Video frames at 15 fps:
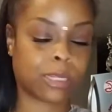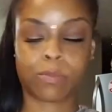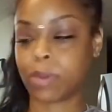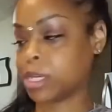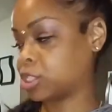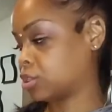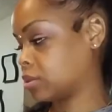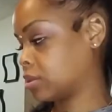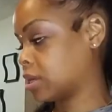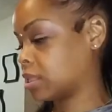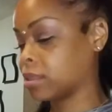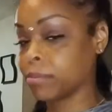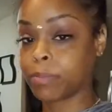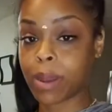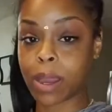to make sure
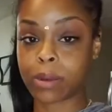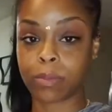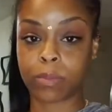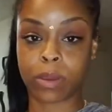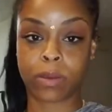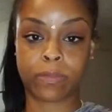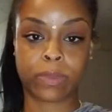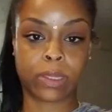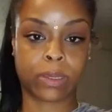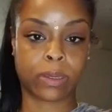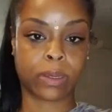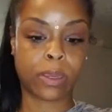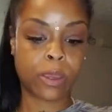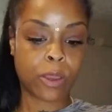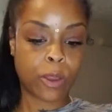that the bottom of the
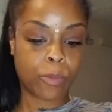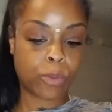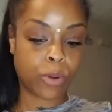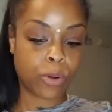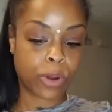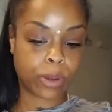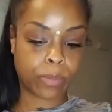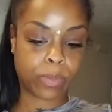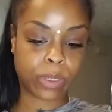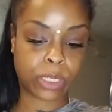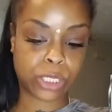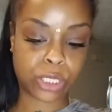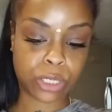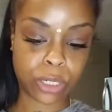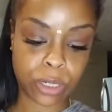pouring
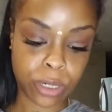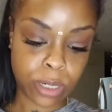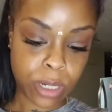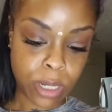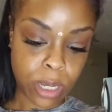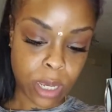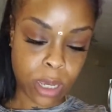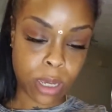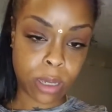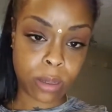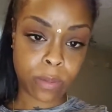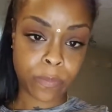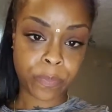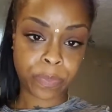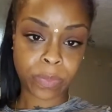pitcher
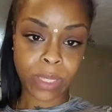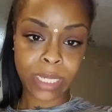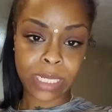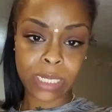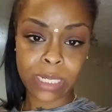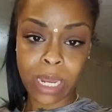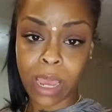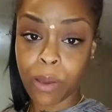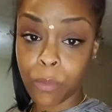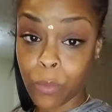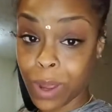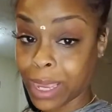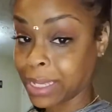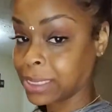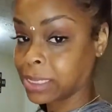um, is not
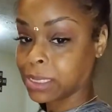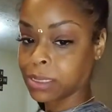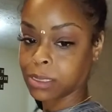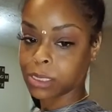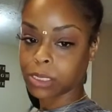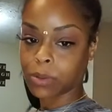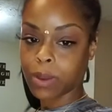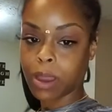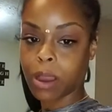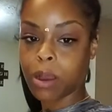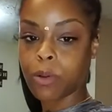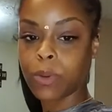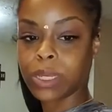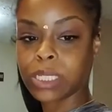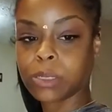wet. So I
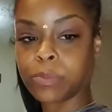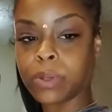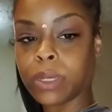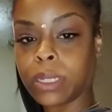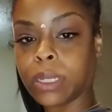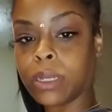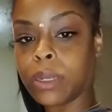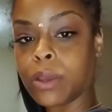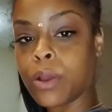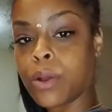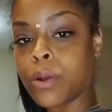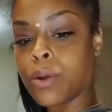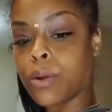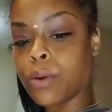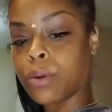always put it
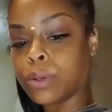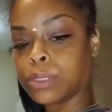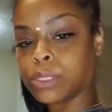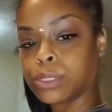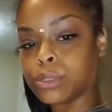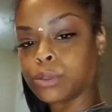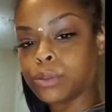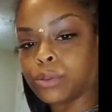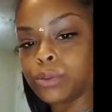onto